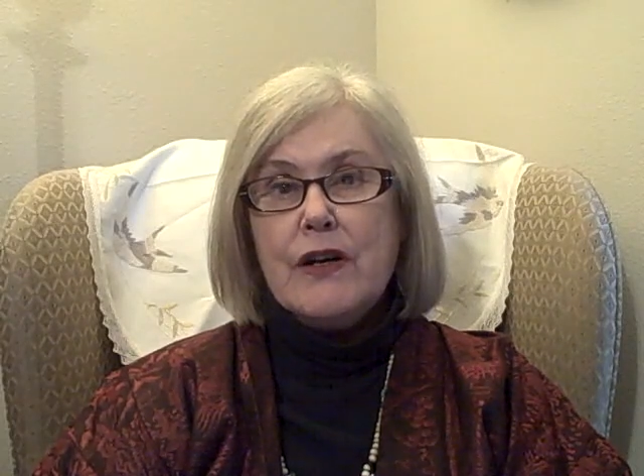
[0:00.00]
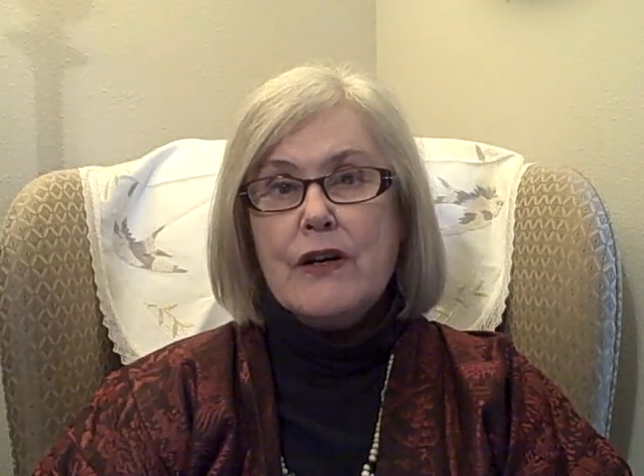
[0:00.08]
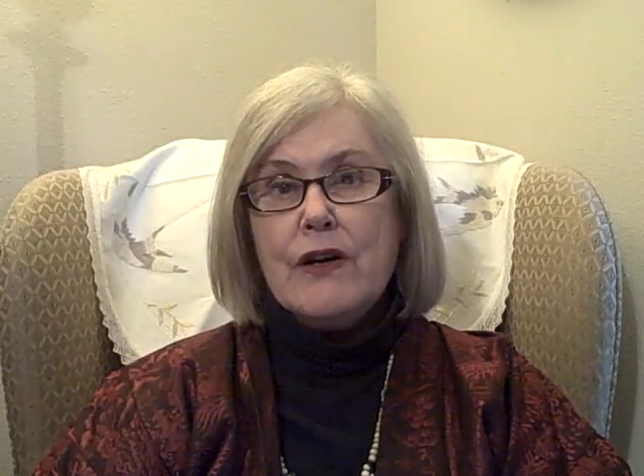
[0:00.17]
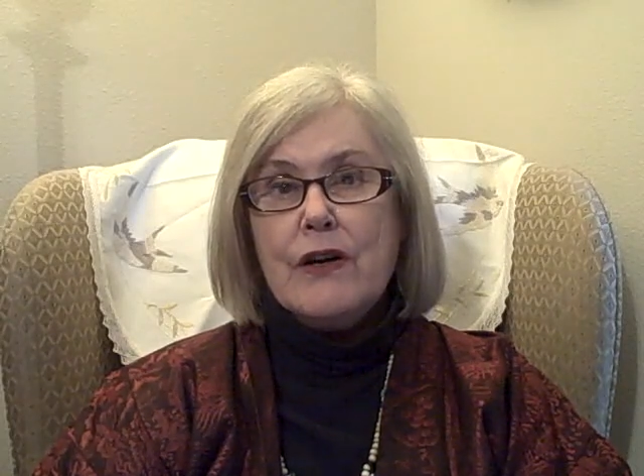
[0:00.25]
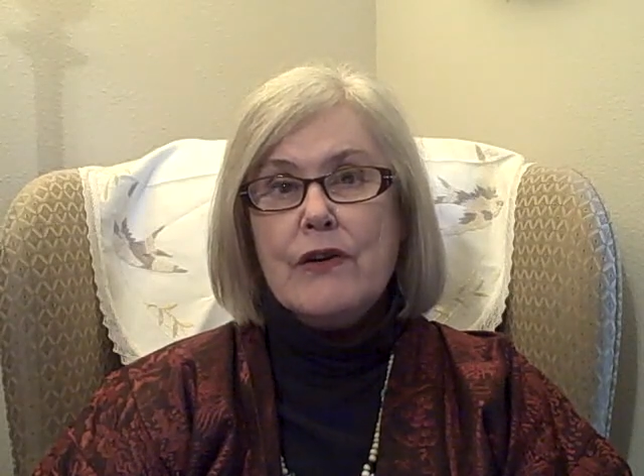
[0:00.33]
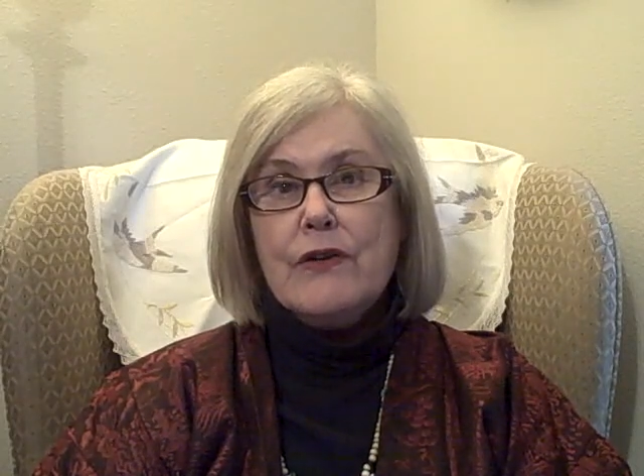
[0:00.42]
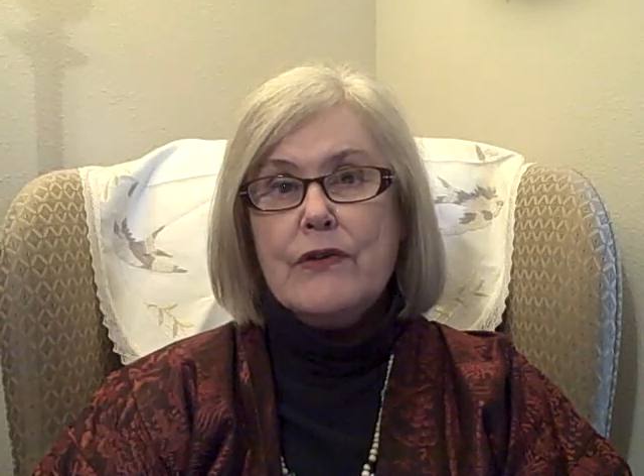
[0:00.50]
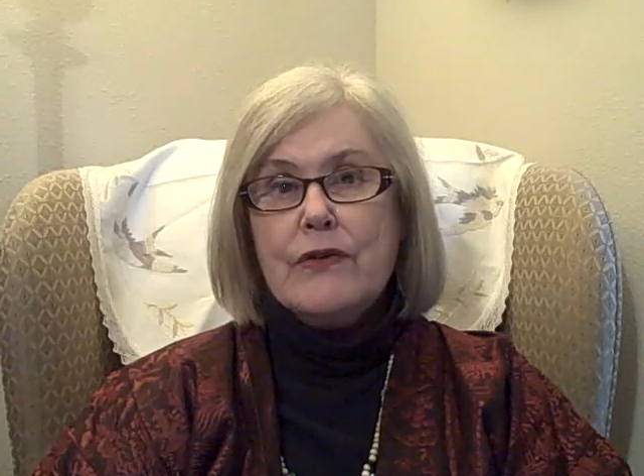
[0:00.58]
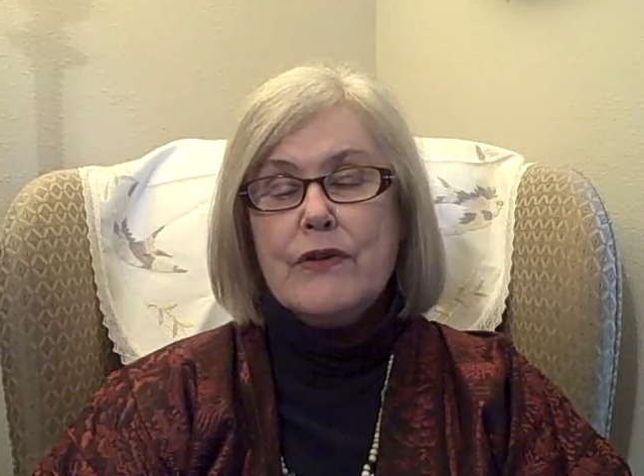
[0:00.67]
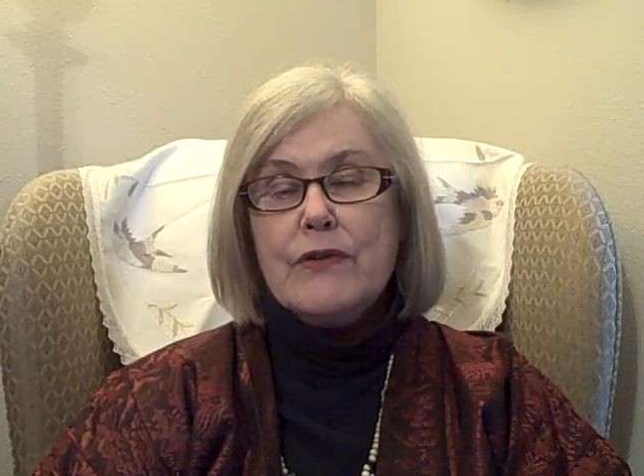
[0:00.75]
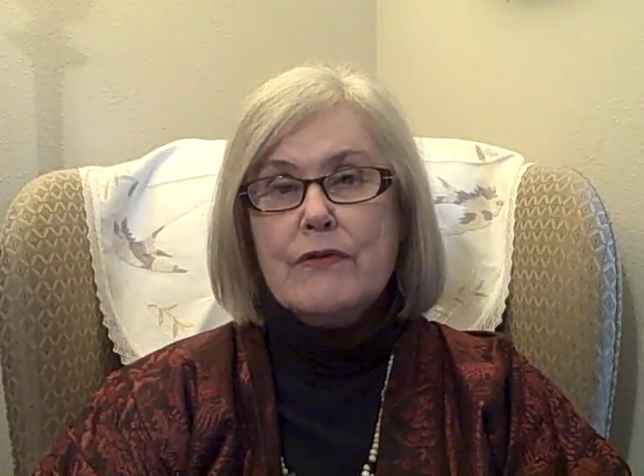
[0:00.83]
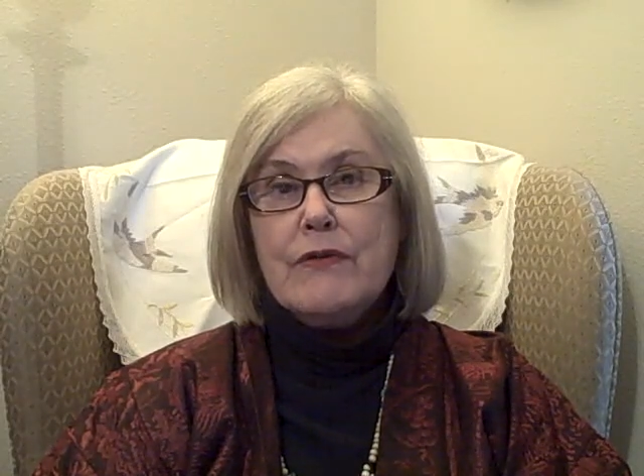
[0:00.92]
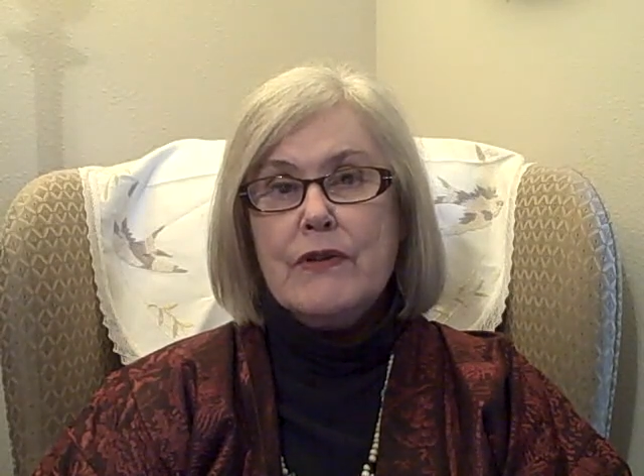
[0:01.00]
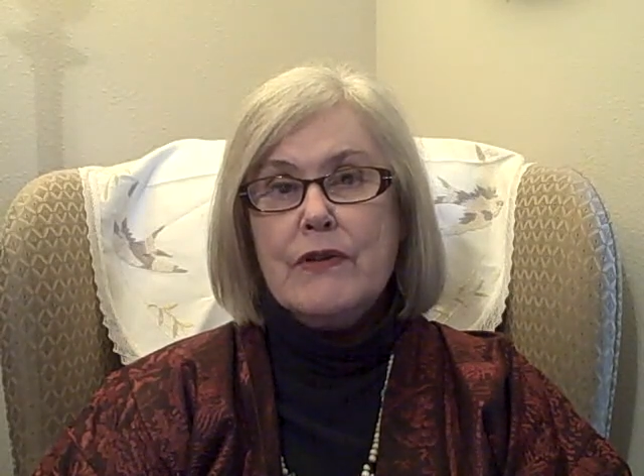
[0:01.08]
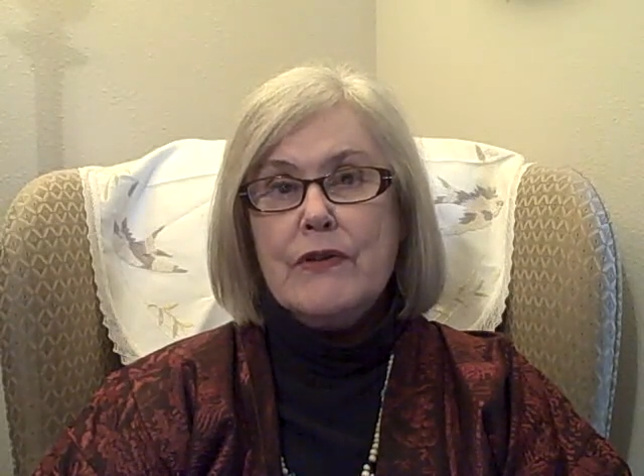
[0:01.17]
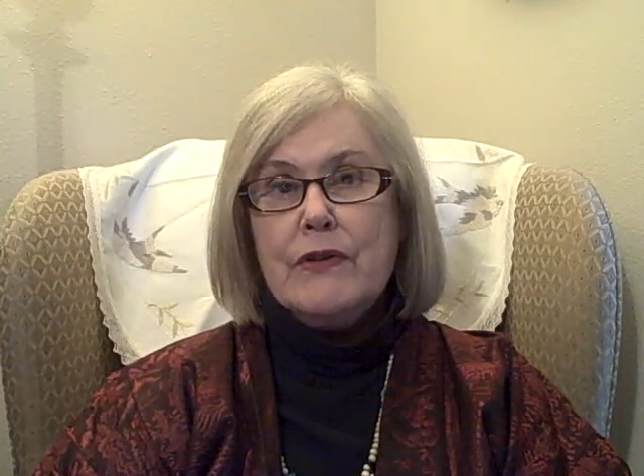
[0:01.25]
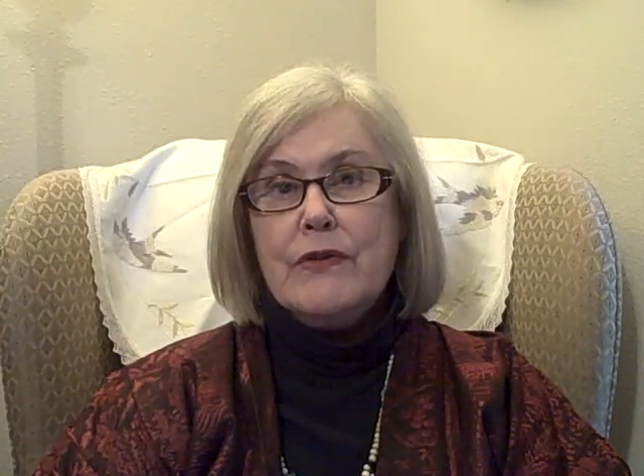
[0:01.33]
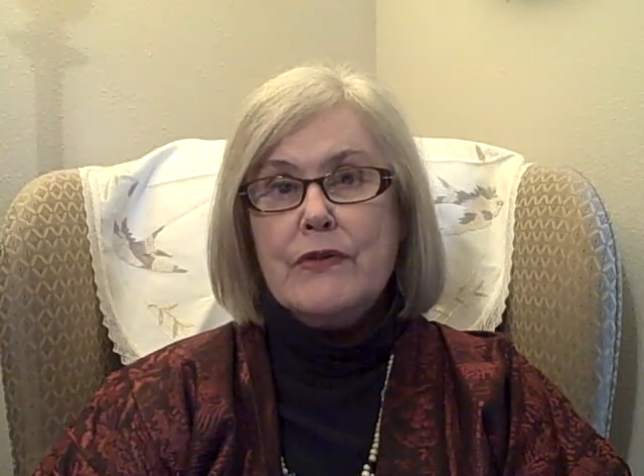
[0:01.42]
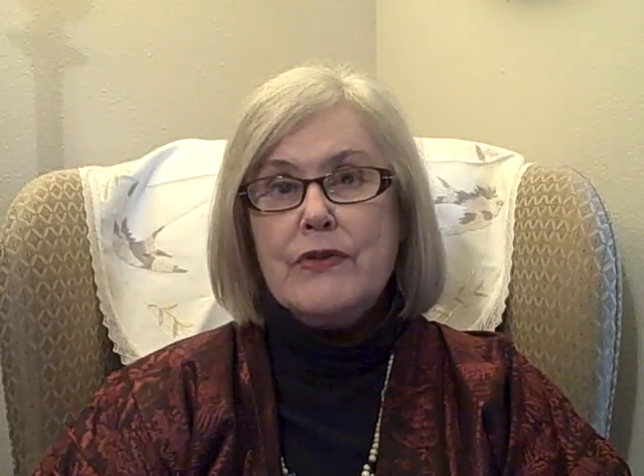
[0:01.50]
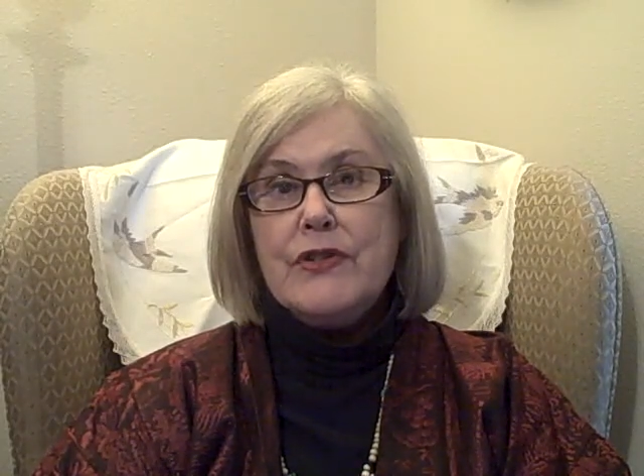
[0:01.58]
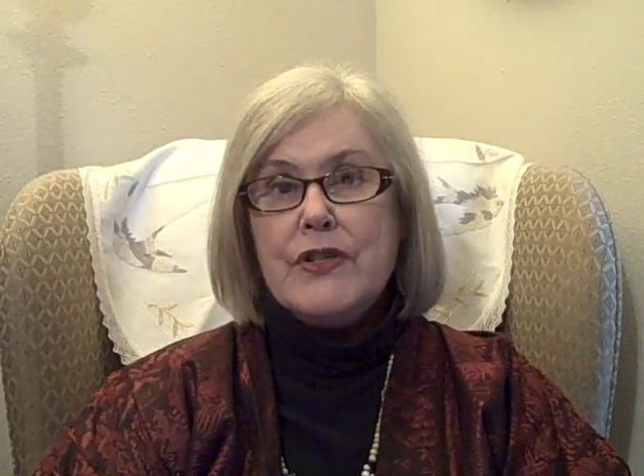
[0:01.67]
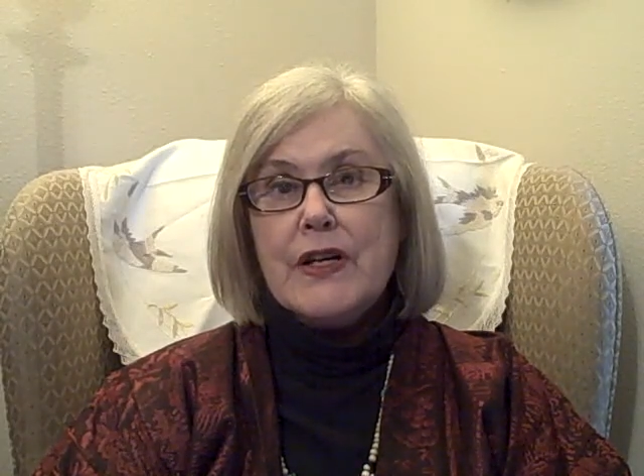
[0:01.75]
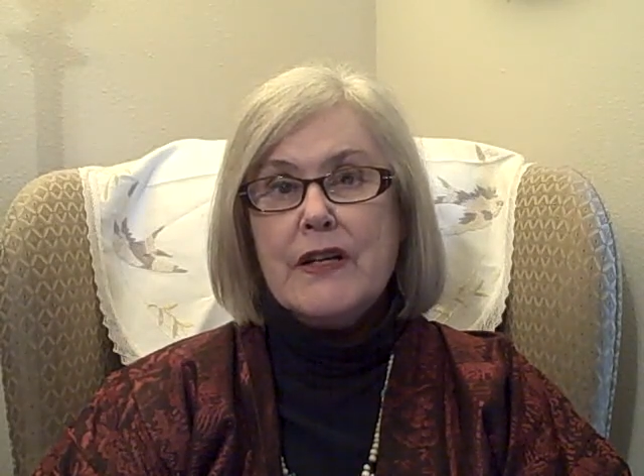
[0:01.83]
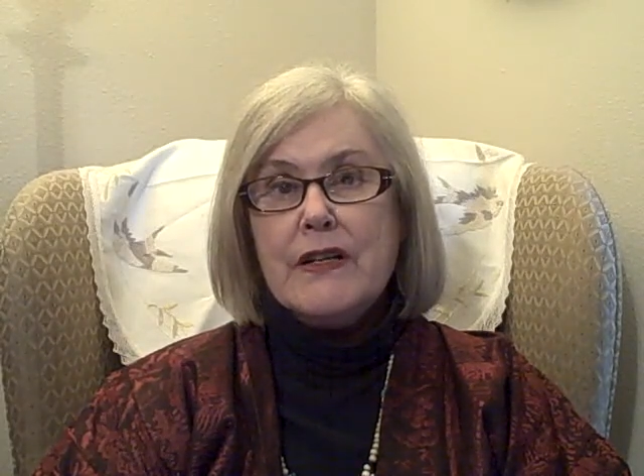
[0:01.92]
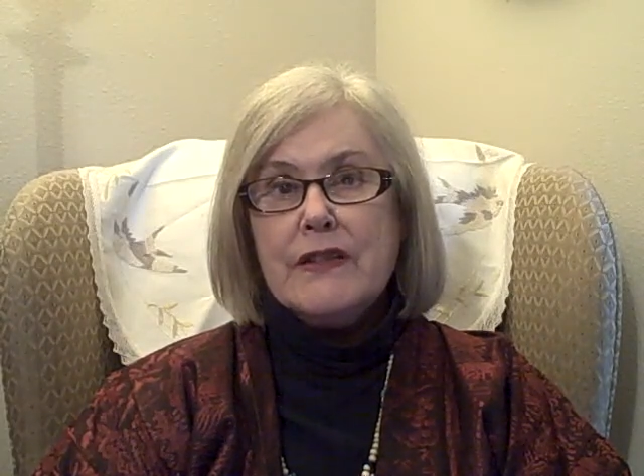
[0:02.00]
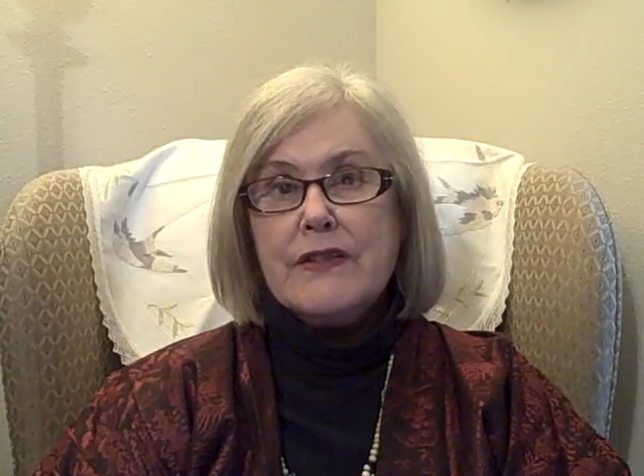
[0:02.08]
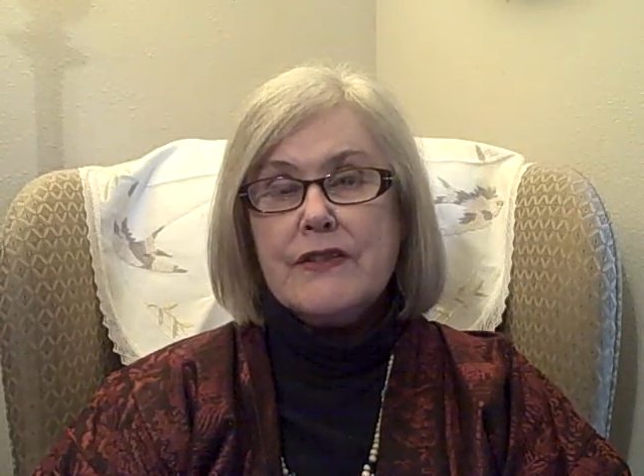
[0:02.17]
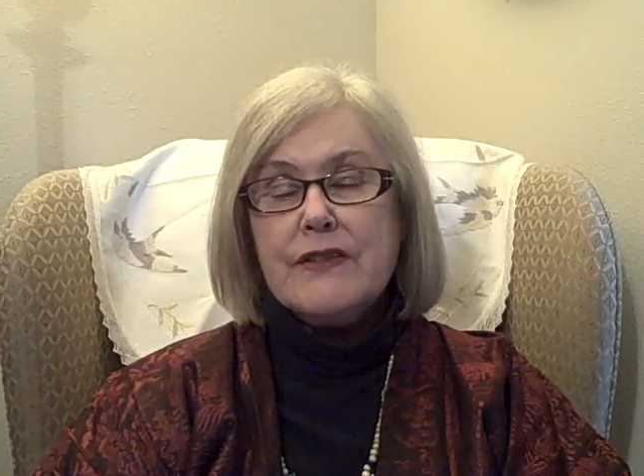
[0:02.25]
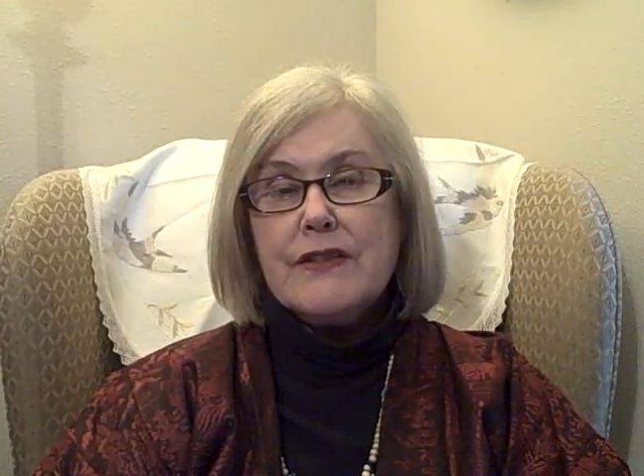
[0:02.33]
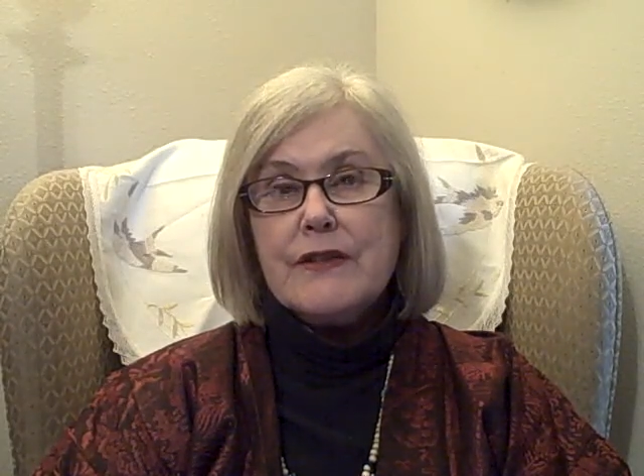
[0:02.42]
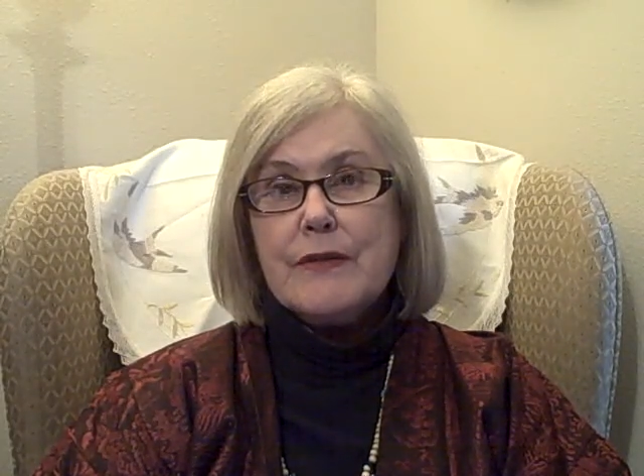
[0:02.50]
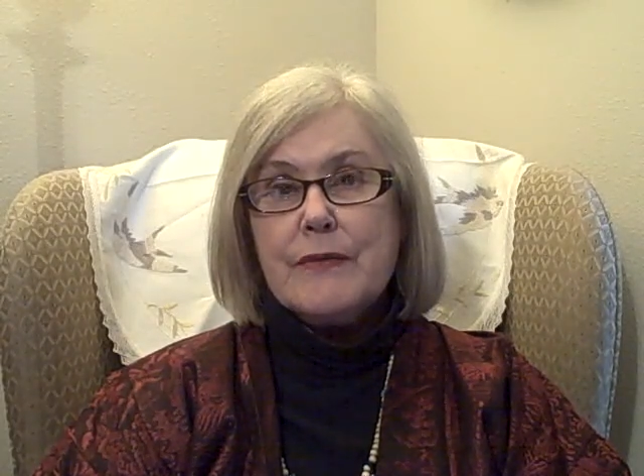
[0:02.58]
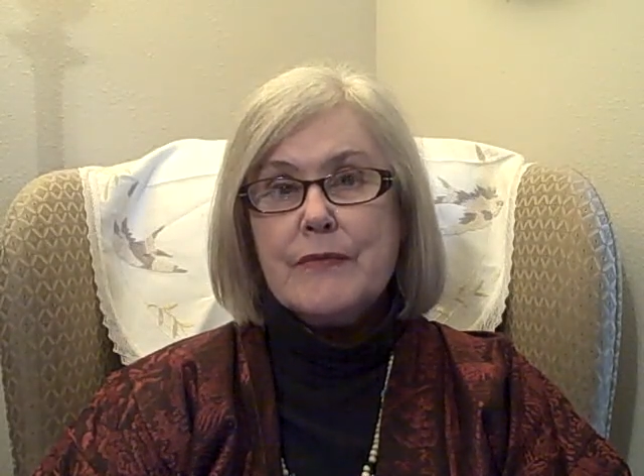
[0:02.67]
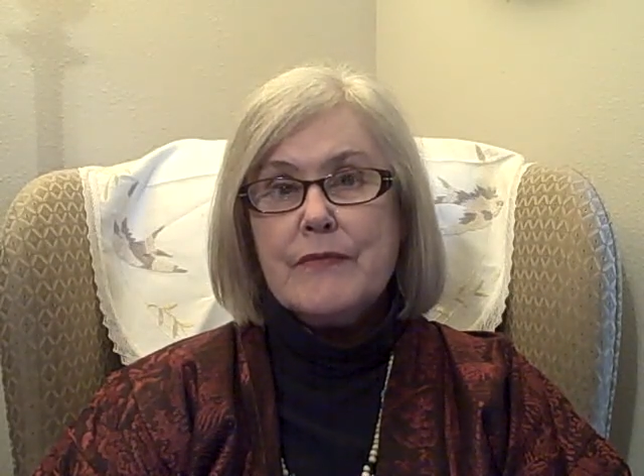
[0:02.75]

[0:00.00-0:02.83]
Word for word: go through just